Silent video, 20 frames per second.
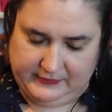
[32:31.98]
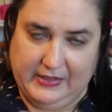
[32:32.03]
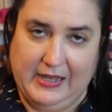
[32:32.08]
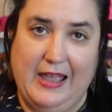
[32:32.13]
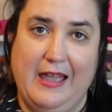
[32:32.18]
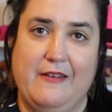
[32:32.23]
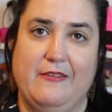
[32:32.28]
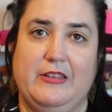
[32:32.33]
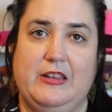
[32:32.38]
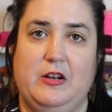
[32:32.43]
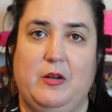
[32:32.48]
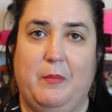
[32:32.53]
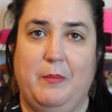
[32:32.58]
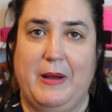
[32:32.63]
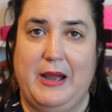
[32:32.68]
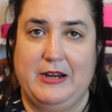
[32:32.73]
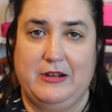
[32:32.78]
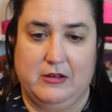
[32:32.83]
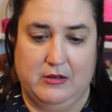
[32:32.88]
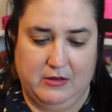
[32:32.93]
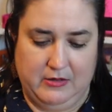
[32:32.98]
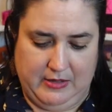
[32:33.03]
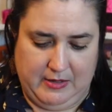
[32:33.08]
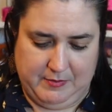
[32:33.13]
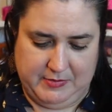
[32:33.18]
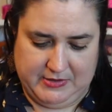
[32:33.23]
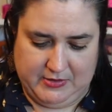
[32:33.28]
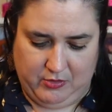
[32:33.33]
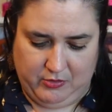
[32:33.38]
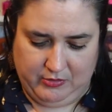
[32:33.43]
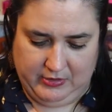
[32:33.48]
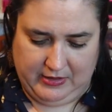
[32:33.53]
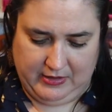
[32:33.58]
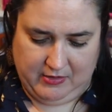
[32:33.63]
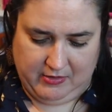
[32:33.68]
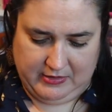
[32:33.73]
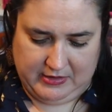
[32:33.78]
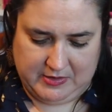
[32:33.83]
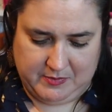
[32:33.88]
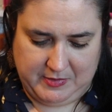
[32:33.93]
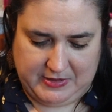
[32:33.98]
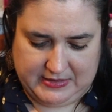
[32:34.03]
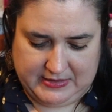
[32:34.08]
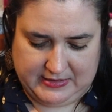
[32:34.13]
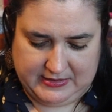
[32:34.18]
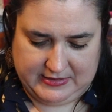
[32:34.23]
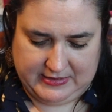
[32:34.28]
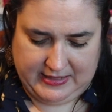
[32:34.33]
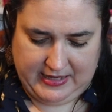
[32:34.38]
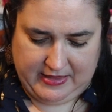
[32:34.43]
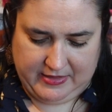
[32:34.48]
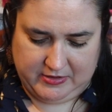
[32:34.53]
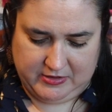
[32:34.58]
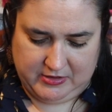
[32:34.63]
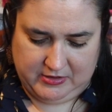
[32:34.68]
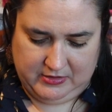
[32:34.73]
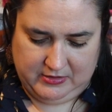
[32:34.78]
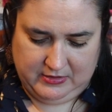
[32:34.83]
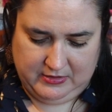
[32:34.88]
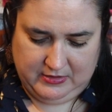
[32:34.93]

have little binder clips holding all these pieces together.